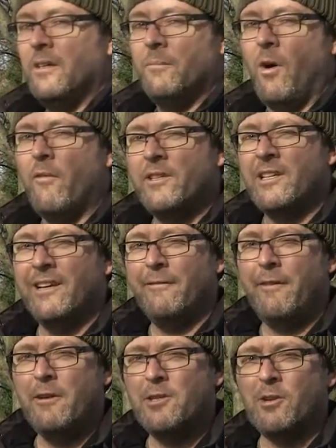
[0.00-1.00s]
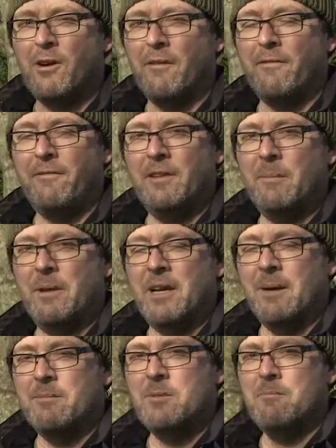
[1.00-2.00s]
But obviously, in a photograph, it
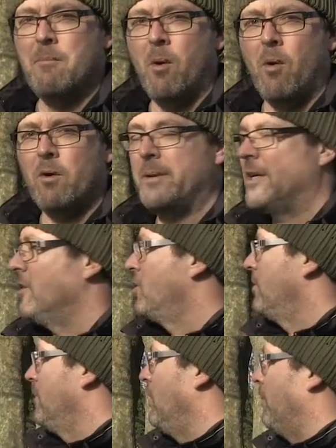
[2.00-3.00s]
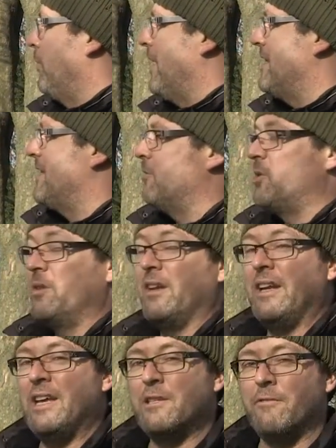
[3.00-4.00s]
becomes more because your brain tells you
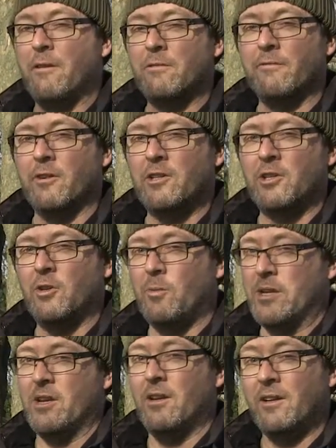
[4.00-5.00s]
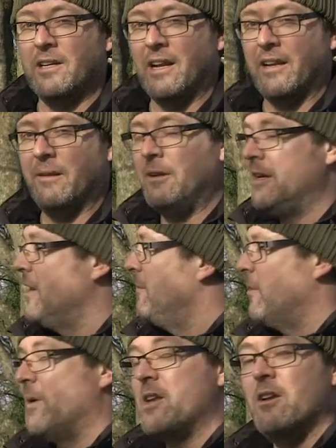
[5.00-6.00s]
that it is vertical when you're looking at it.
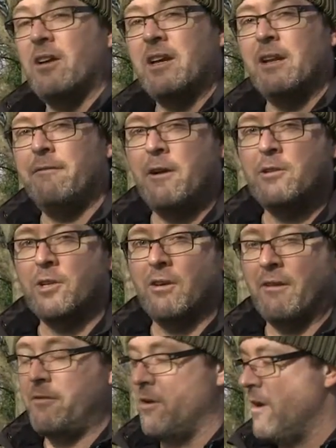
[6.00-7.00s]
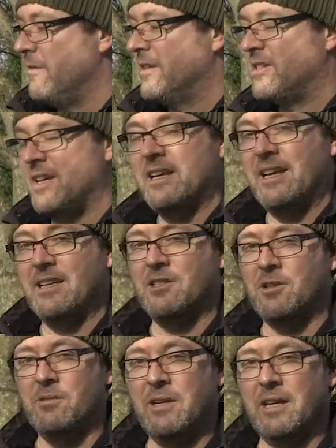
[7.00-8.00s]
But when you look in a photograph, you're only seeing it in
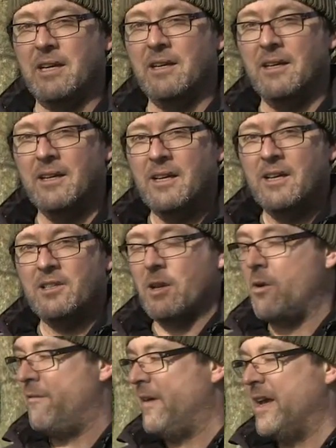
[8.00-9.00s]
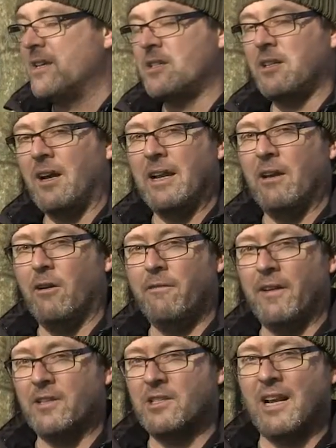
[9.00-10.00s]
2D. So if it is slightly
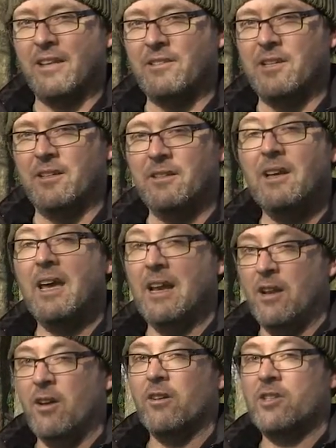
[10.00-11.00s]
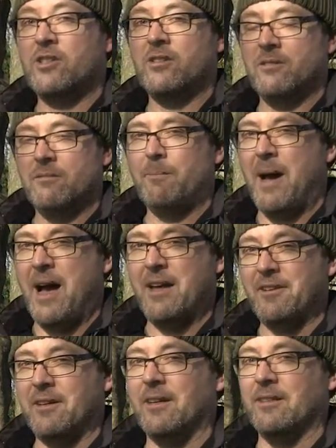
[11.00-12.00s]
off and slanted, it looks
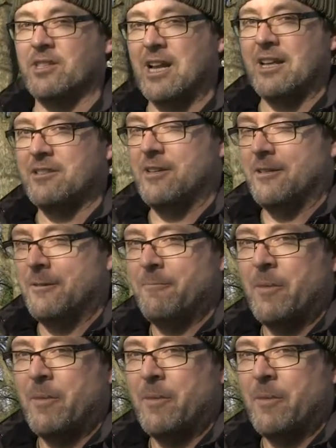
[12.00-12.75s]
bad and slanted.